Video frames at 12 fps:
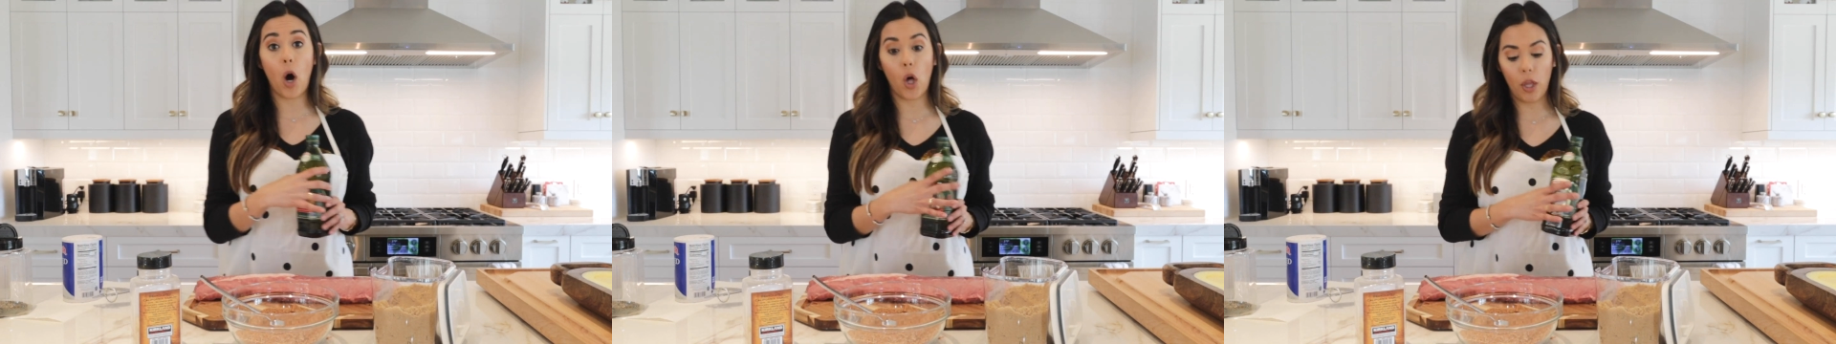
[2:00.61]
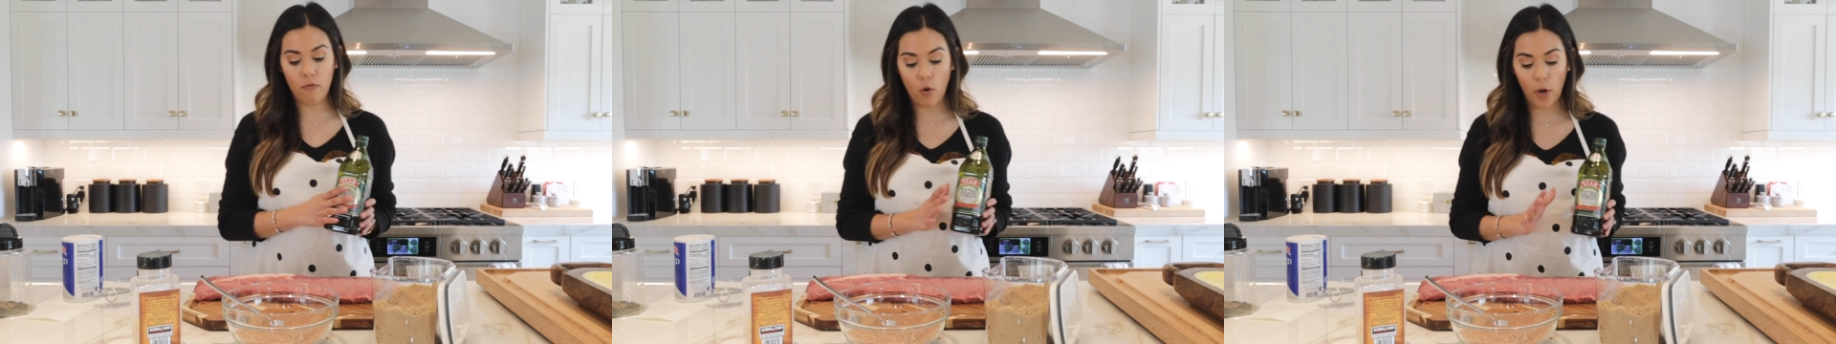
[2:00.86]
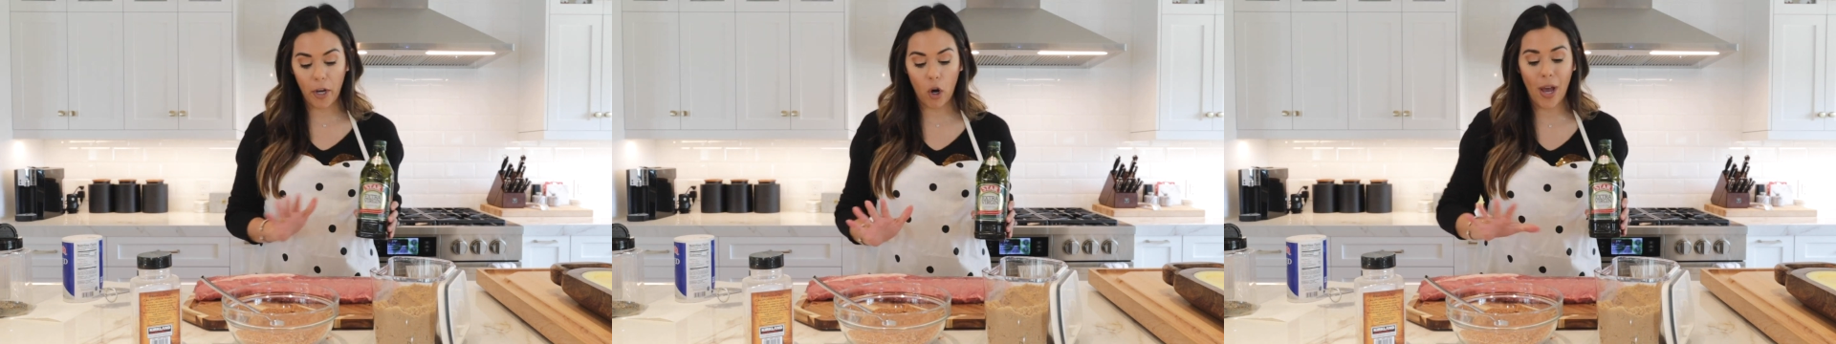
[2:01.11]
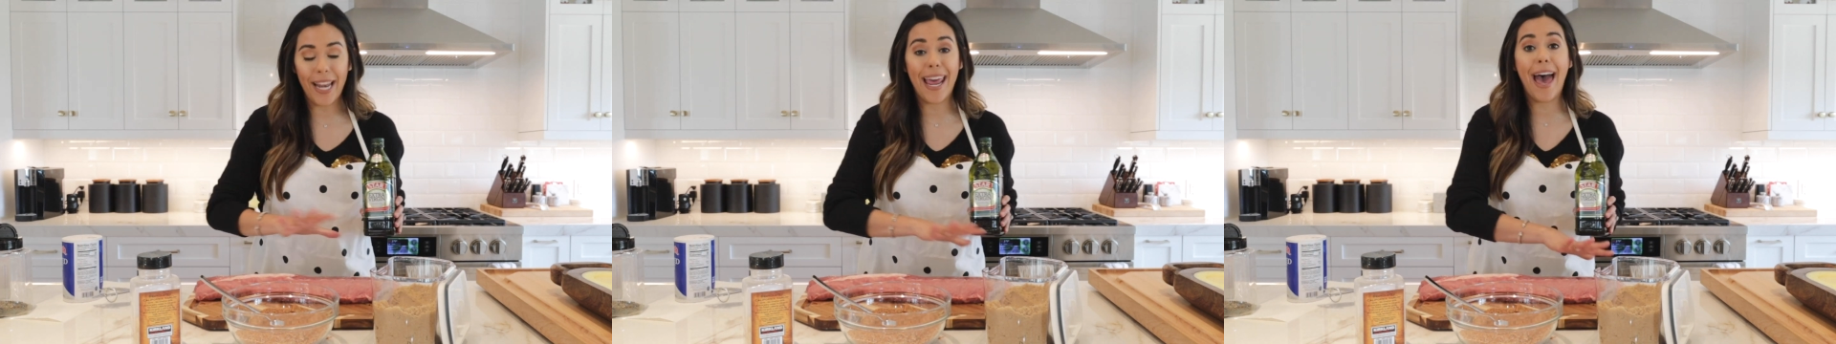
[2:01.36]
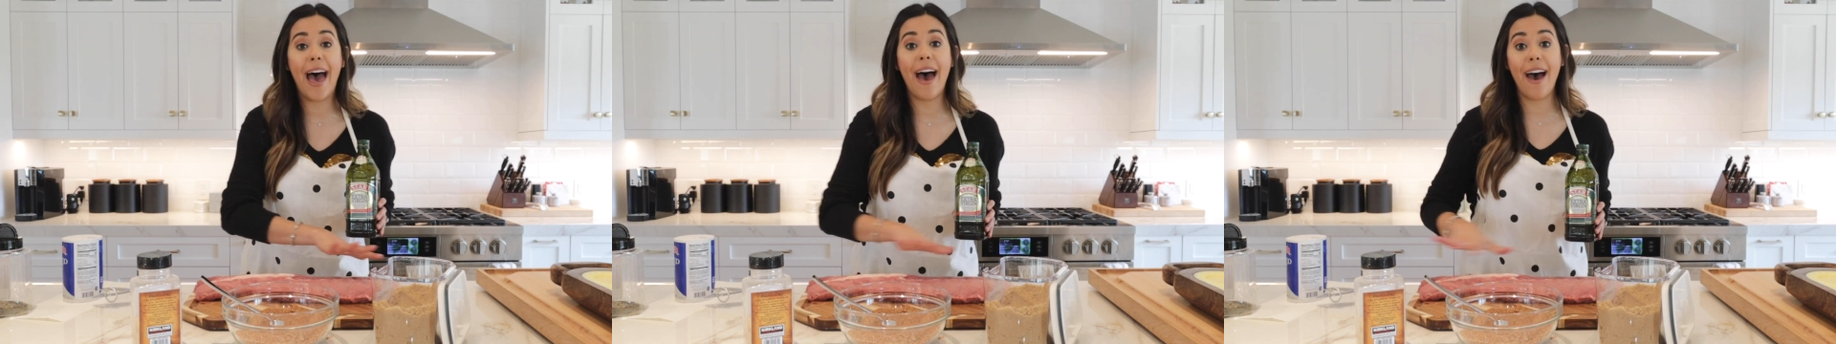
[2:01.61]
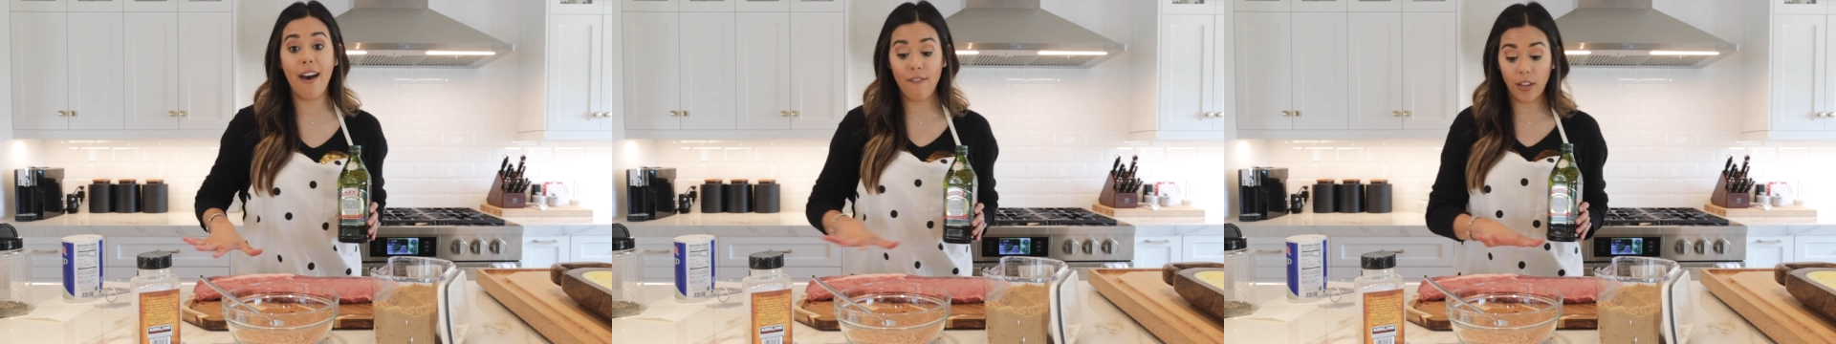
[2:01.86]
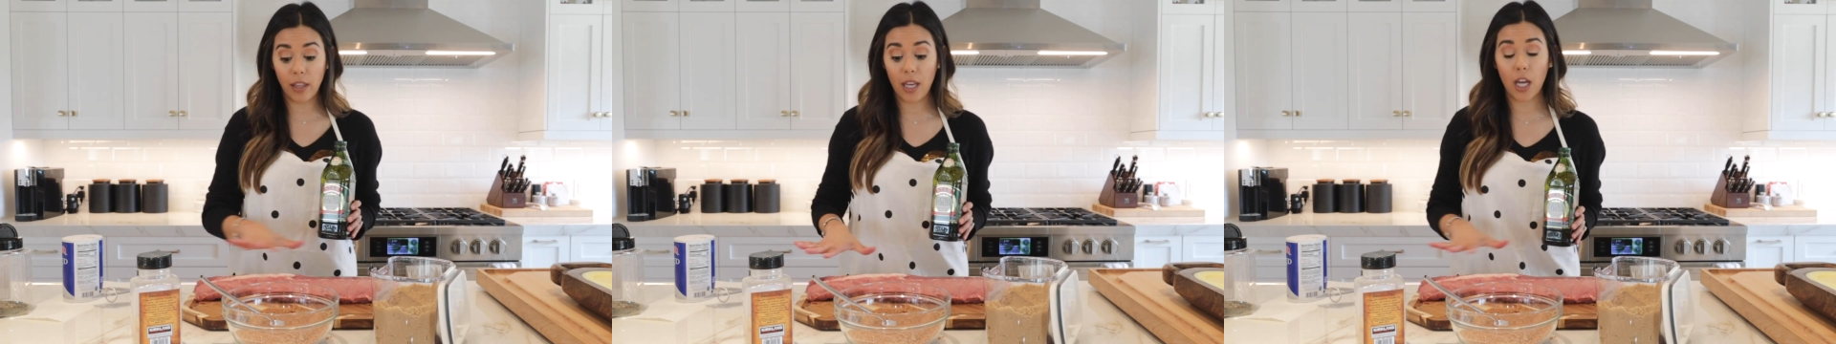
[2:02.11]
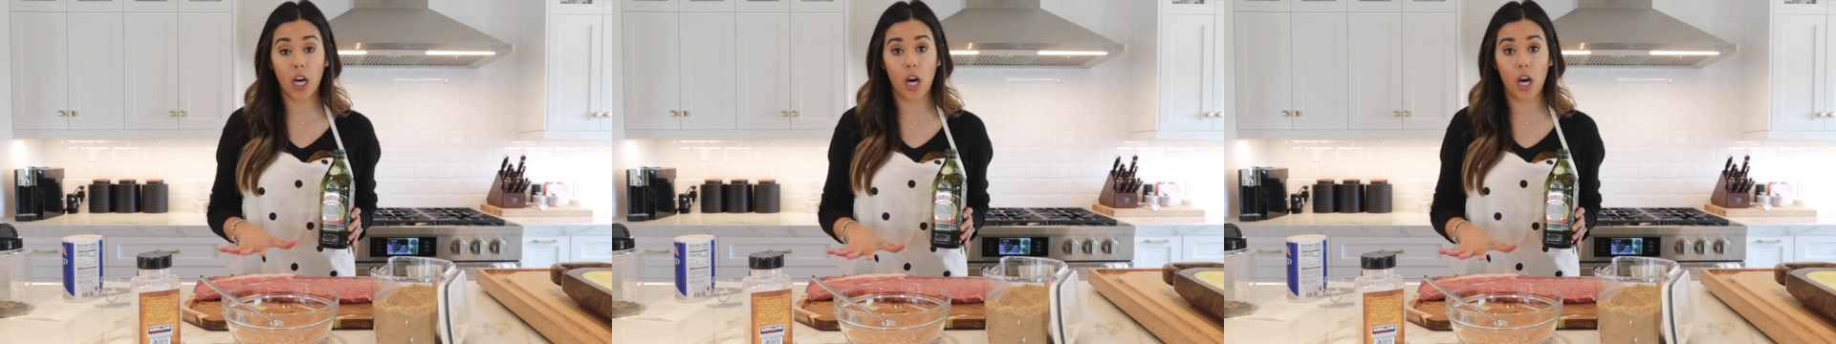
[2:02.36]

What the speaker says: olive oil and heavily